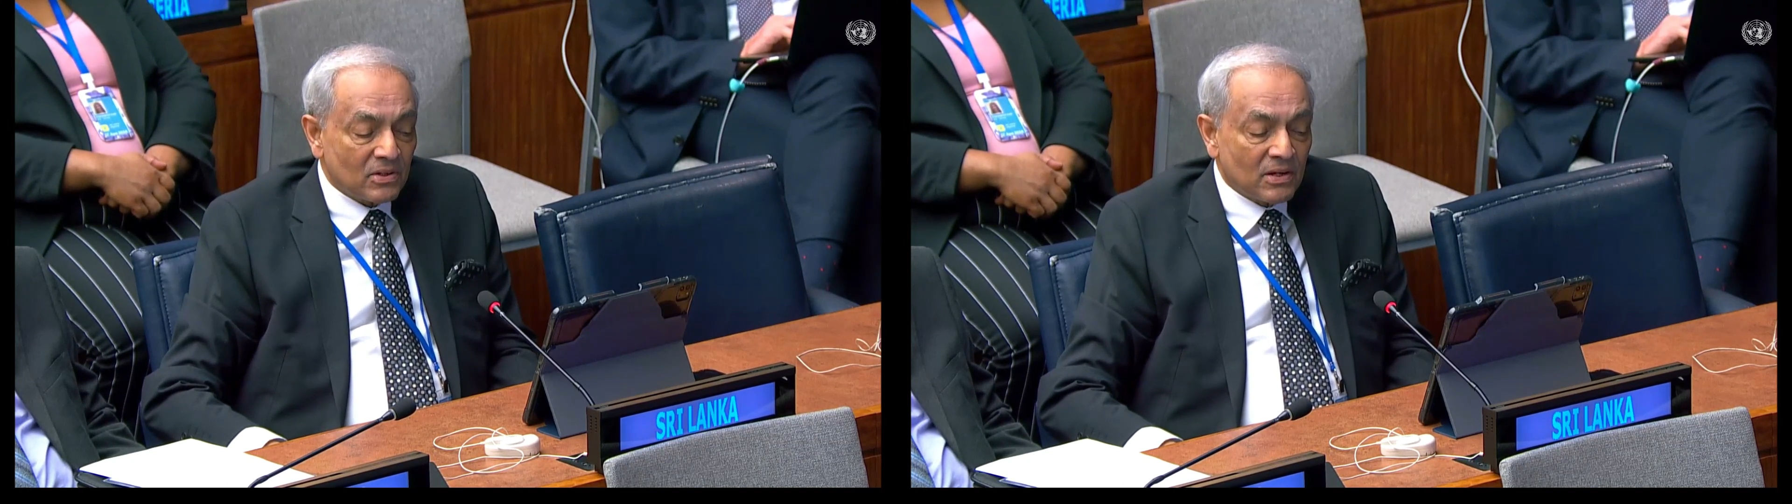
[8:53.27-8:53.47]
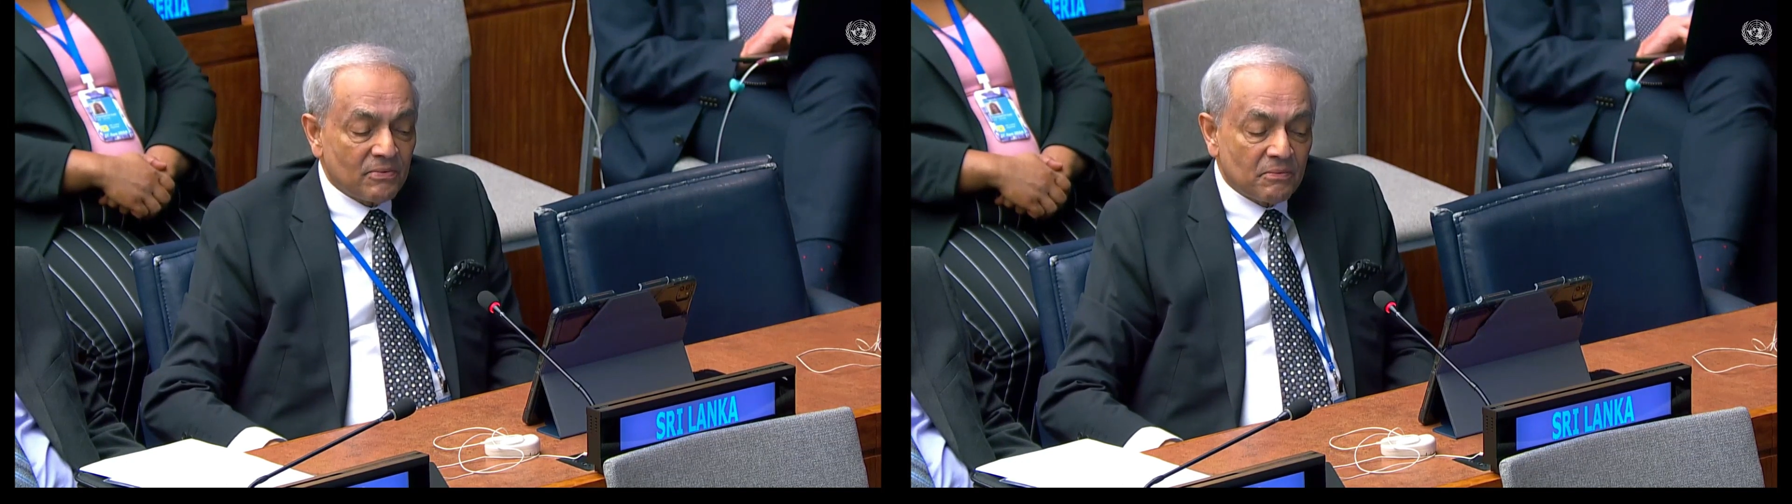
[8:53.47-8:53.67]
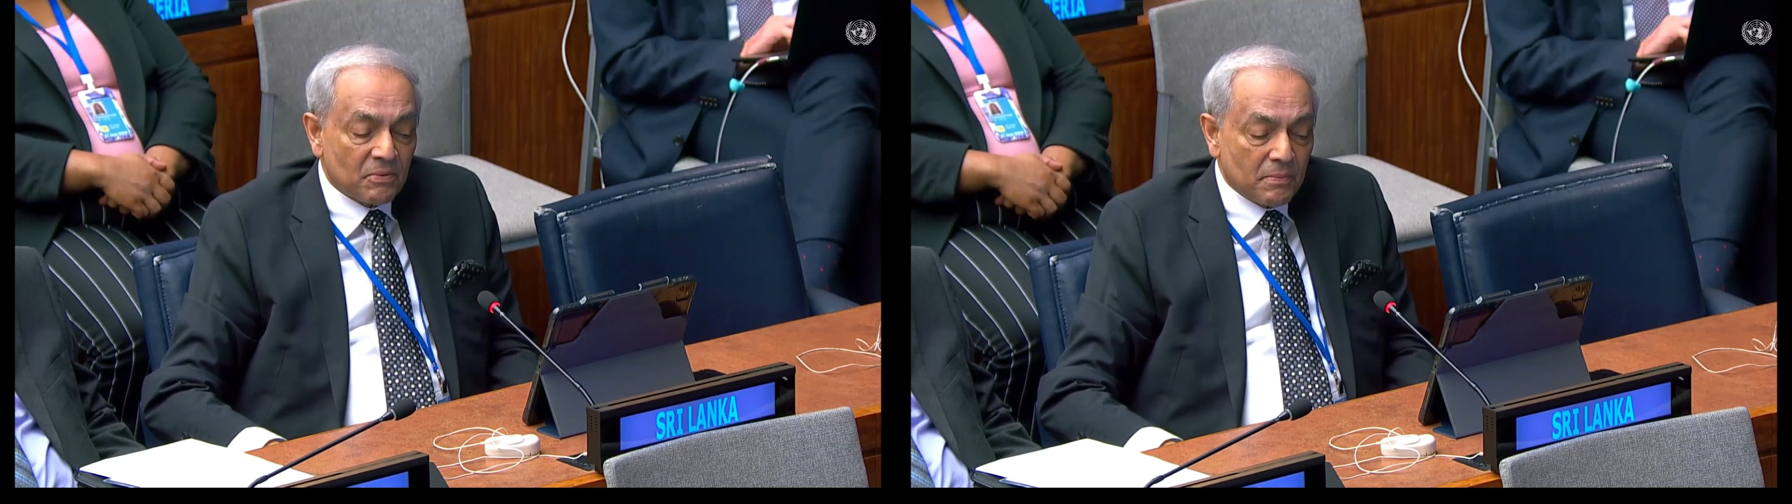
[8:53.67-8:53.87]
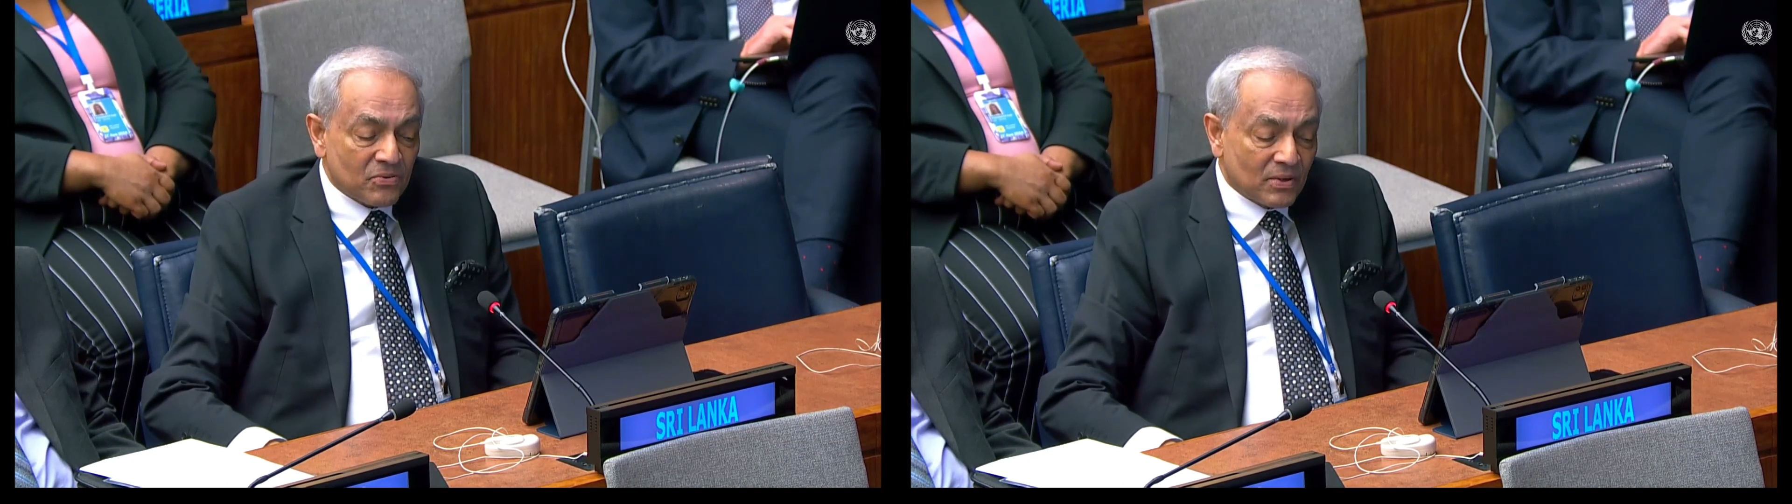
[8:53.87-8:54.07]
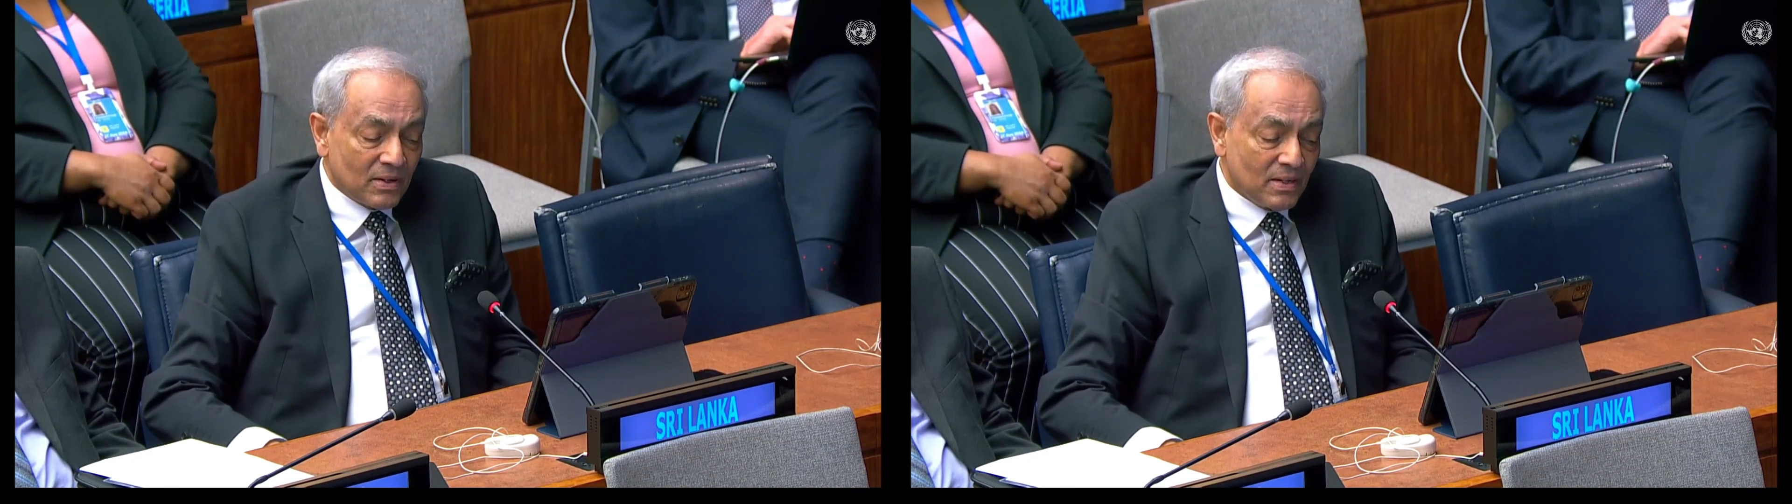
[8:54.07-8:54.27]
of
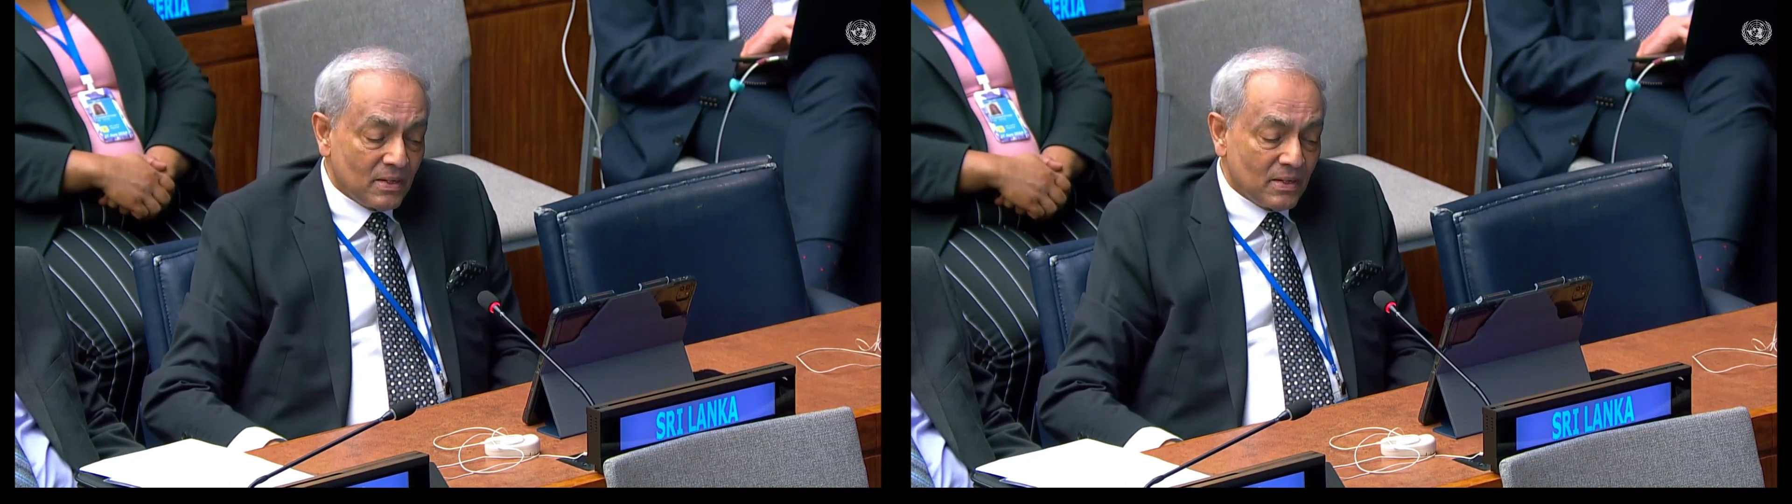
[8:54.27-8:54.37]
information